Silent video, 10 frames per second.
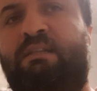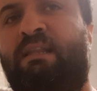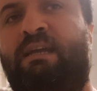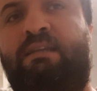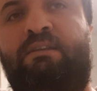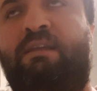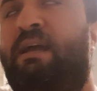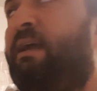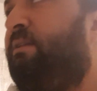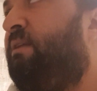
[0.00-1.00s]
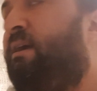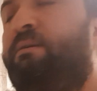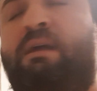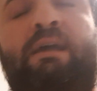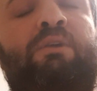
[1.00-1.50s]
like I,
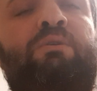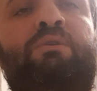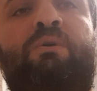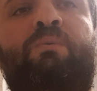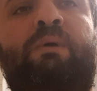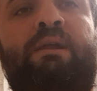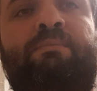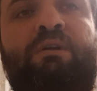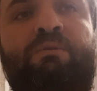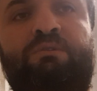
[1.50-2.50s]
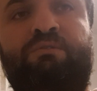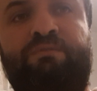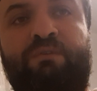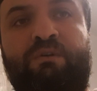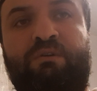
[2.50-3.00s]
I i don't know what i'm going to
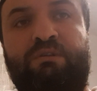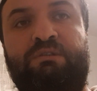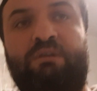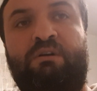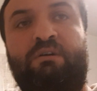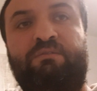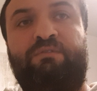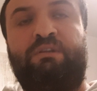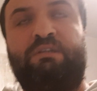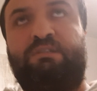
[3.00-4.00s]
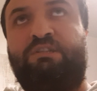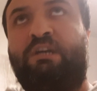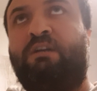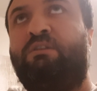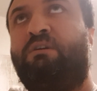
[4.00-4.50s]
focus on for this
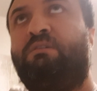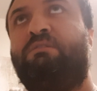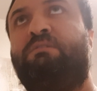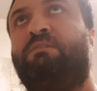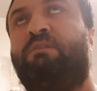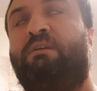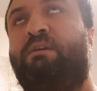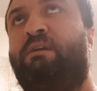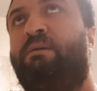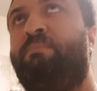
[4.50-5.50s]
channel uh,